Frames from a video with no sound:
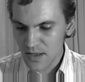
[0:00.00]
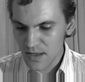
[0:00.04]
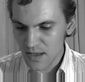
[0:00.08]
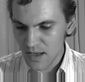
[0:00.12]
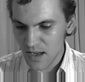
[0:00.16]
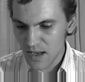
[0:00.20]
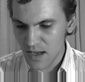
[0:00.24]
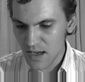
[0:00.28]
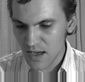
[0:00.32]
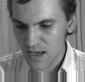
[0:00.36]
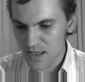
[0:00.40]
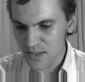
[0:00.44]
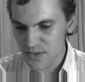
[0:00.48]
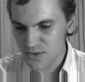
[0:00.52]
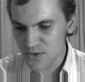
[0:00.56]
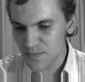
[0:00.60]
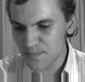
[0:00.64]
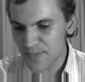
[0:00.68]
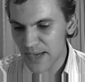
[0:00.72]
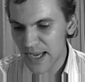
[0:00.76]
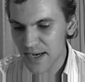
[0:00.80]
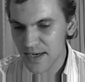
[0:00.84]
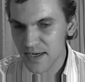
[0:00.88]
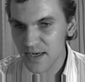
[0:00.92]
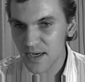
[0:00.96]
to
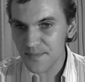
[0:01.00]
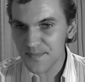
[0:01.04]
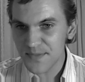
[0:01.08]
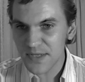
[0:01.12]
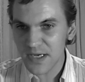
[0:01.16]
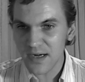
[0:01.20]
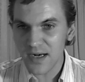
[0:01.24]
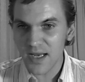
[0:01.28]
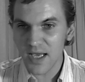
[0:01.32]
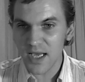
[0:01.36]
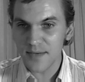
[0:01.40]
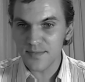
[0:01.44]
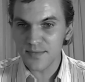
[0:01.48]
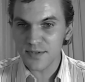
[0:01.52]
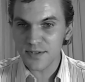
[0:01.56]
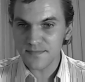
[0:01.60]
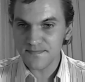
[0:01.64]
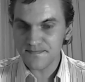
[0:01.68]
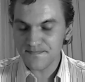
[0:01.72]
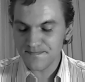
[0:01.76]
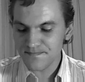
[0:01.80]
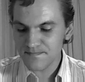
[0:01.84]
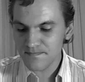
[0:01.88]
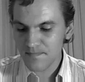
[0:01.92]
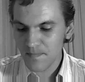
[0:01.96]
back up the claims
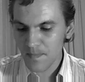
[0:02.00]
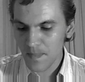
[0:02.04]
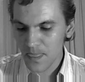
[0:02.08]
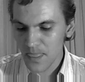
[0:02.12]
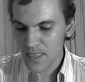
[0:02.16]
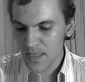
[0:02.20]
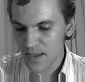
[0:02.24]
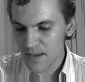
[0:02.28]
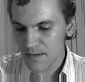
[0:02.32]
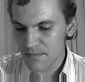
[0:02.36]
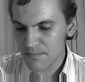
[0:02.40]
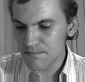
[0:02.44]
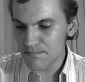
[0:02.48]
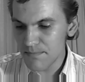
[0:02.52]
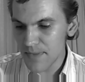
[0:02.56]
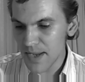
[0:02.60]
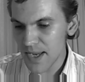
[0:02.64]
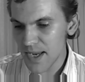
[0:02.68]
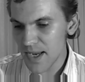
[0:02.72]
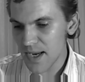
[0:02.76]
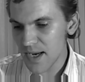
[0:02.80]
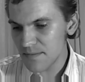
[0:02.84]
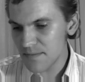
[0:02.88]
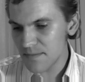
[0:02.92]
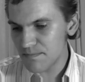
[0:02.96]

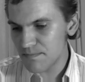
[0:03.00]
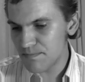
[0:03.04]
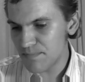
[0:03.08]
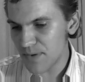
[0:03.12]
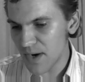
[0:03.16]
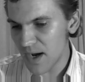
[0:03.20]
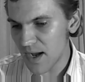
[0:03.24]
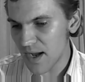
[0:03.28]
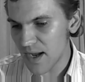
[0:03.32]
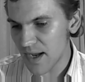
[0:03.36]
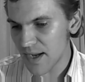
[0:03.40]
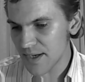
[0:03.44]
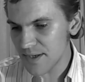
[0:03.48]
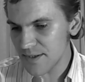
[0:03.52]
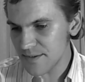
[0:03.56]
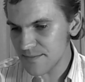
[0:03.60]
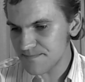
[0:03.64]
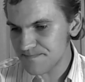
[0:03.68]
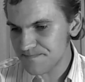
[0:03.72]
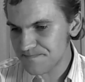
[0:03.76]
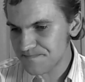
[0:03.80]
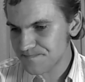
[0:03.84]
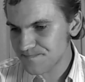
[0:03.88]
made by